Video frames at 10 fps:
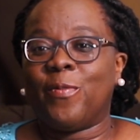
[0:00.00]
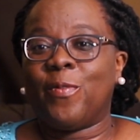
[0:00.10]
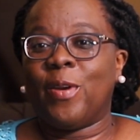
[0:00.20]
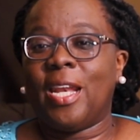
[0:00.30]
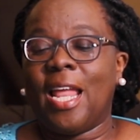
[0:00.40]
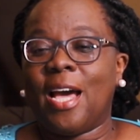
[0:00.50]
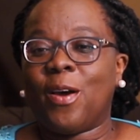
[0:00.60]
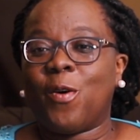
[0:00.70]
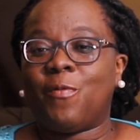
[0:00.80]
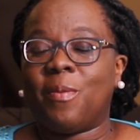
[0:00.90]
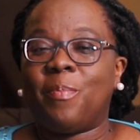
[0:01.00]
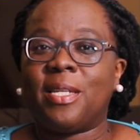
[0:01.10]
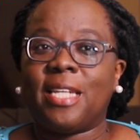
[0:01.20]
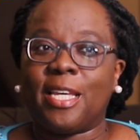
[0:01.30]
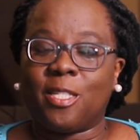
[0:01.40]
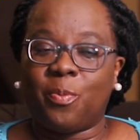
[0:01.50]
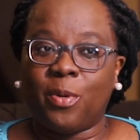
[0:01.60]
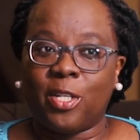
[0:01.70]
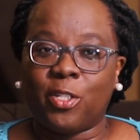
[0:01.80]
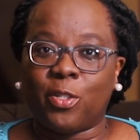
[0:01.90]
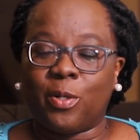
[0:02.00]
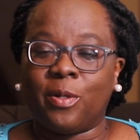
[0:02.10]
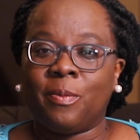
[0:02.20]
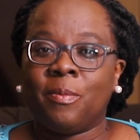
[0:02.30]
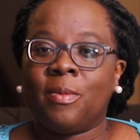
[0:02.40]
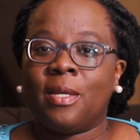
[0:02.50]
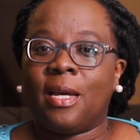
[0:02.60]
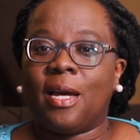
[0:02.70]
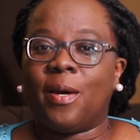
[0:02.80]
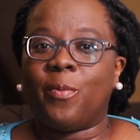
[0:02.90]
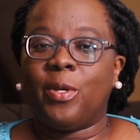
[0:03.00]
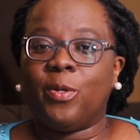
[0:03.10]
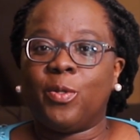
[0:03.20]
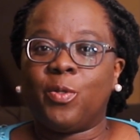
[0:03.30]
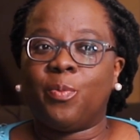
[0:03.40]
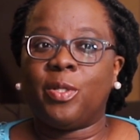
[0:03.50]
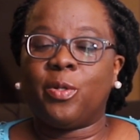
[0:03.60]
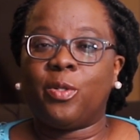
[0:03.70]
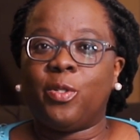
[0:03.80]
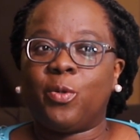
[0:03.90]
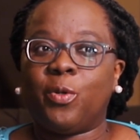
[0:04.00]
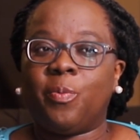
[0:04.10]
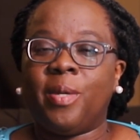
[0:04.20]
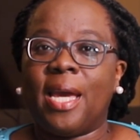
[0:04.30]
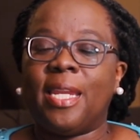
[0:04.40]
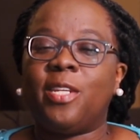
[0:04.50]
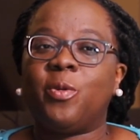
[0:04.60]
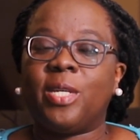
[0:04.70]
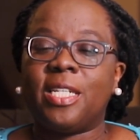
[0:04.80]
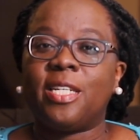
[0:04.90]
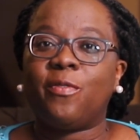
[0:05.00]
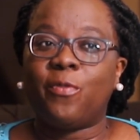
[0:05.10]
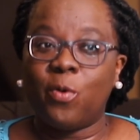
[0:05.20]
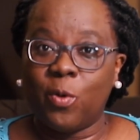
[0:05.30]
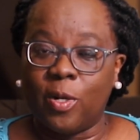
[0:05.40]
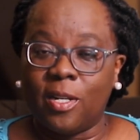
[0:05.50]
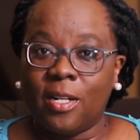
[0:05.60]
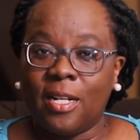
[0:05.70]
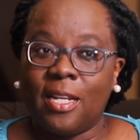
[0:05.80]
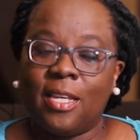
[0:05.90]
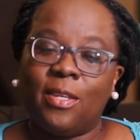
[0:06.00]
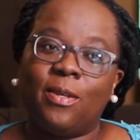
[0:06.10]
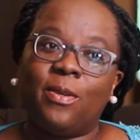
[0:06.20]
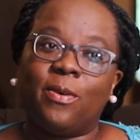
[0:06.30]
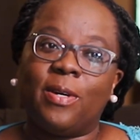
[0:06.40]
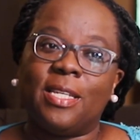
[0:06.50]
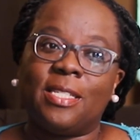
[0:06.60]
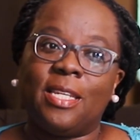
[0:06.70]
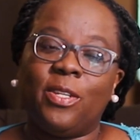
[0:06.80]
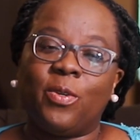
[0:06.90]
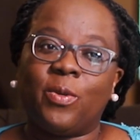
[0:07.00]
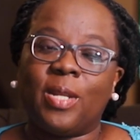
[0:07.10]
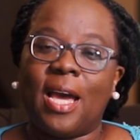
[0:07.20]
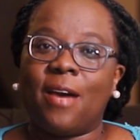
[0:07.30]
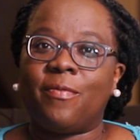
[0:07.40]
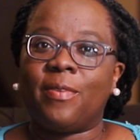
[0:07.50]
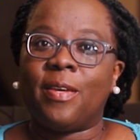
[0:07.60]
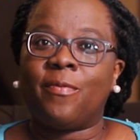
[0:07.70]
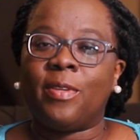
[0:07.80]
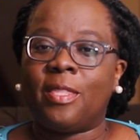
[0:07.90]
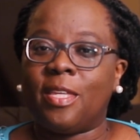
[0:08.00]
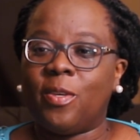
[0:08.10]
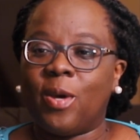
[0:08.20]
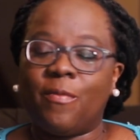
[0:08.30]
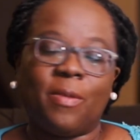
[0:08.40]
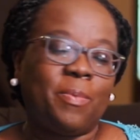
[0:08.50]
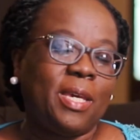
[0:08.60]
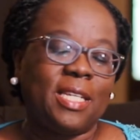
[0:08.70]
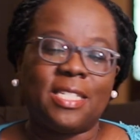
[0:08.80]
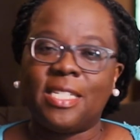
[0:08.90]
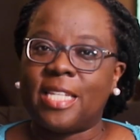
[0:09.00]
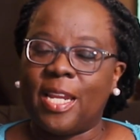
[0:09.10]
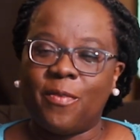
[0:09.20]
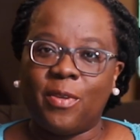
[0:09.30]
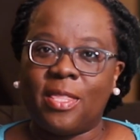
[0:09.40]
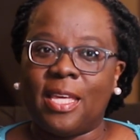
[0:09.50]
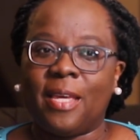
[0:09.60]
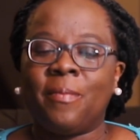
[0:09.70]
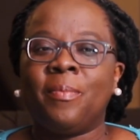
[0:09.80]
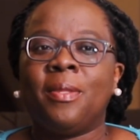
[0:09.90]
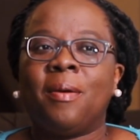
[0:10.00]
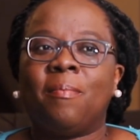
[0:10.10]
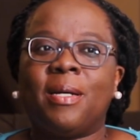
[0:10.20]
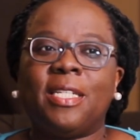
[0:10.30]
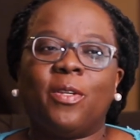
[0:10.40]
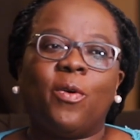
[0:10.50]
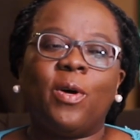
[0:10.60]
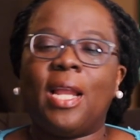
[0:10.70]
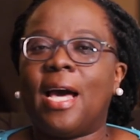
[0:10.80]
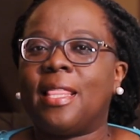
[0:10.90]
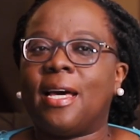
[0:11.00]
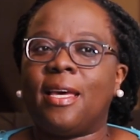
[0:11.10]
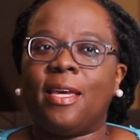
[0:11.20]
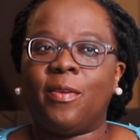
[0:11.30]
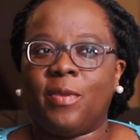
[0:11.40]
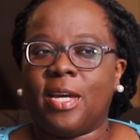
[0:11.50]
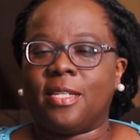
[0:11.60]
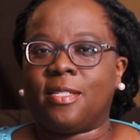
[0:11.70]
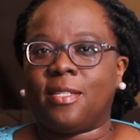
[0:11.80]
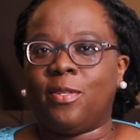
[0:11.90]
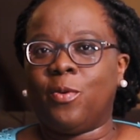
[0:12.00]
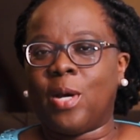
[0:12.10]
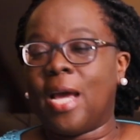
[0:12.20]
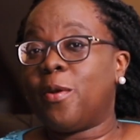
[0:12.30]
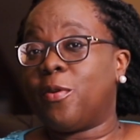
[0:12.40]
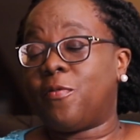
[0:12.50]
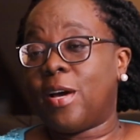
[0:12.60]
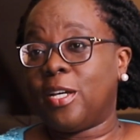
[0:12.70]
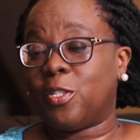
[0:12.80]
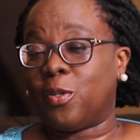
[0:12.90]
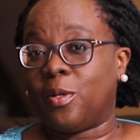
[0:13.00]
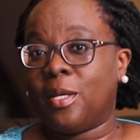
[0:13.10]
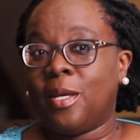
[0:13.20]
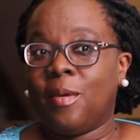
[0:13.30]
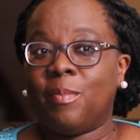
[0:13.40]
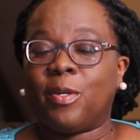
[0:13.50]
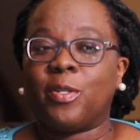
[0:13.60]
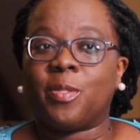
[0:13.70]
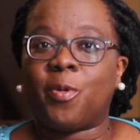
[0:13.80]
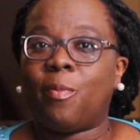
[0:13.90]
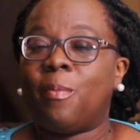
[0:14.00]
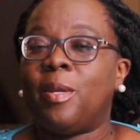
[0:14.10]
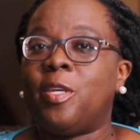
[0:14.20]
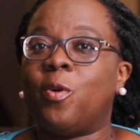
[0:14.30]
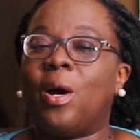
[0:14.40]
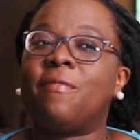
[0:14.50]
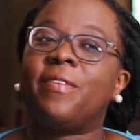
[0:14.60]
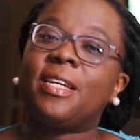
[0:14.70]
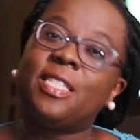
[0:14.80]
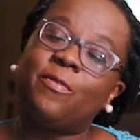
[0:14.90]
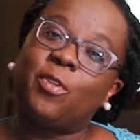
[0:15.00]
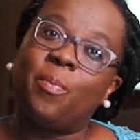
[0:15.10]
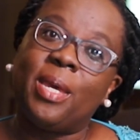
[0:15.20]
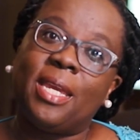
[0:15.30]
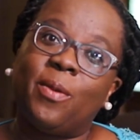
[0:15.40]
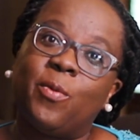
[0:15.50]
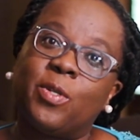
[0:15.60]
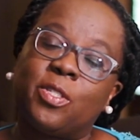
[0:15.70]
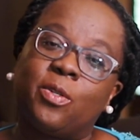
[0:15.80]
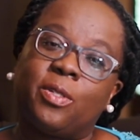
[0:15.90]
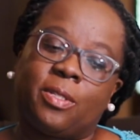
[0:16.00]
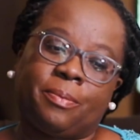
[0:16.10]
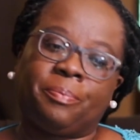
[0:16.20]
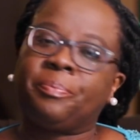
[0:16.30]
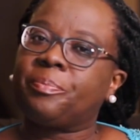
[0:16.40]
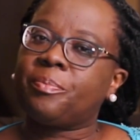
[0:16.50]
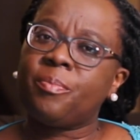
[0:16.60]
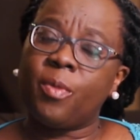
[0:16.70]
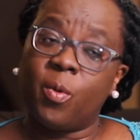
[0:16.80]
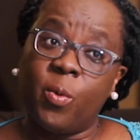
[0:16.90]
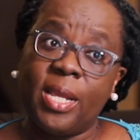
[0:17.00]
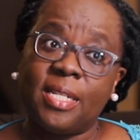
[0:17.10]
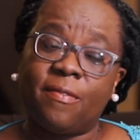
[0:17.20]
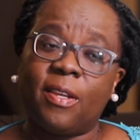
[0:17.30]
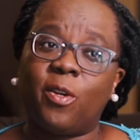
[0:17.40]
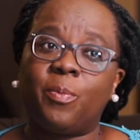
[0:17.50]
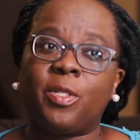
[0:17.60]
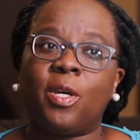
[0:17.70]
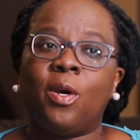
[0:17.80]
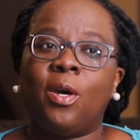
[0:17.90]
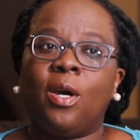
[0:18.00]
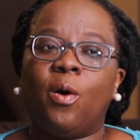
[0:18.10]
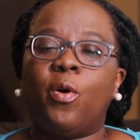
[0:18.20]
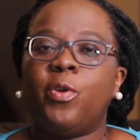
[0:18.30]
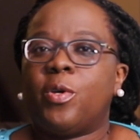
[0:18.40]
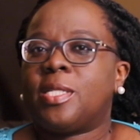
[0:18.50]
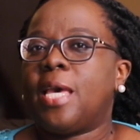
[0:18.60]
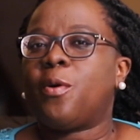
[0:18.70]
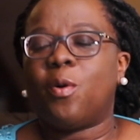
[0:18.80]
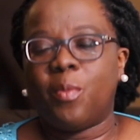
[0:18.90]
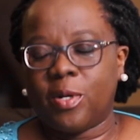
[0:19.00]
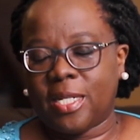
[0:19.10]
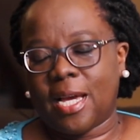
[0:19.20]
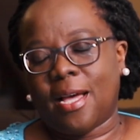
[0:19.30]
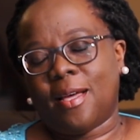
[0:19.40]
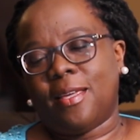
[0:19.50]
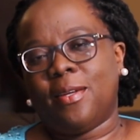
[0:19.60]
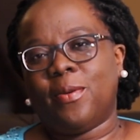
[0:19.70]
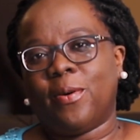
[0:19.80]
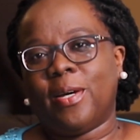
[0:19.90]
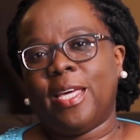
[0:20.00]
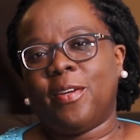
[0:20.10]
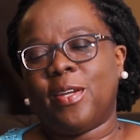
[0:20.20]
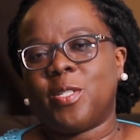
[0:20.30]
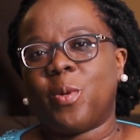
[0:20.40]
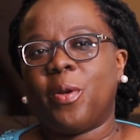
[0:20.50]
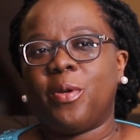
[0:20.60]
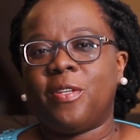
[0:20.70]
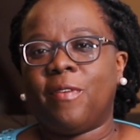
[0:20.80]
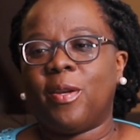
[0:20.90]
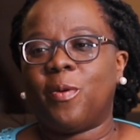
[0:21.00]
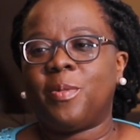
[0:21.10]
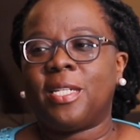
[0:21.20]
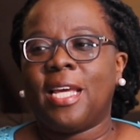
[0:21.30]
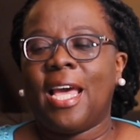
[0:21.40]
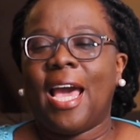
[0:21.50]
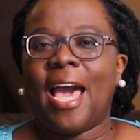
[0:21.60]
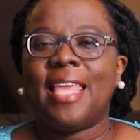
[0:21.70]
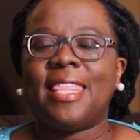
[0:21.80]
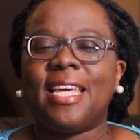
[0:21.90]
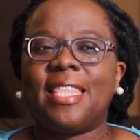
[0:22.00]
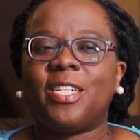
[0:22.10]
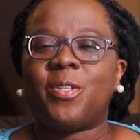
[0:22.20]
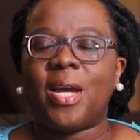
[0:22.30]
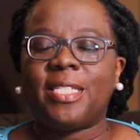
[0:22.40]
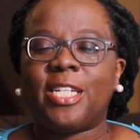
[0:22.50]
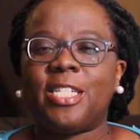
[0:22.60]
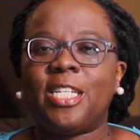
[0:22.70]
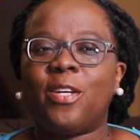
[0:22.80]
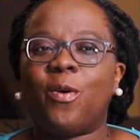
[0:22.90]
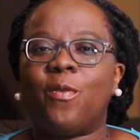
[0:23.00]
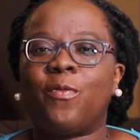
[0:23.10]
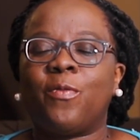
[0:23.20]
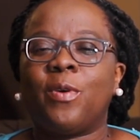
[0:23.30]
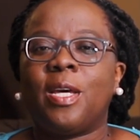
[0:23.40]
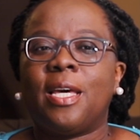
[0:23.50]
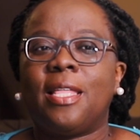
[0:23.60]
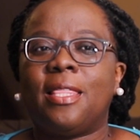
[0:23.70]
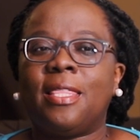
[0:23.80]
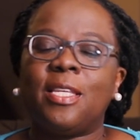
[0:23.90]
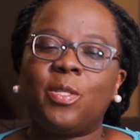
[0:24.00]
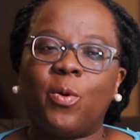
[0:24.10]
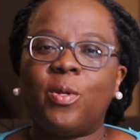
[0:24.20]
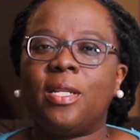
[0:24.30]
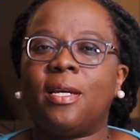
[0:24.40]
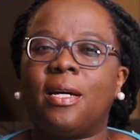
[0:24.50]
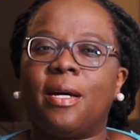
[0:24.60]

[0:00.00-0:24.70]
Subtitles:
for lack of a better expression, we used to be told you could be an educated fool. As in you could have everything, you have the PhDs and everything, but in all other areas you cannot function because probably your affective domain was not well developed, or your psychomotor, areas were not developed. I think the tragedy of this whole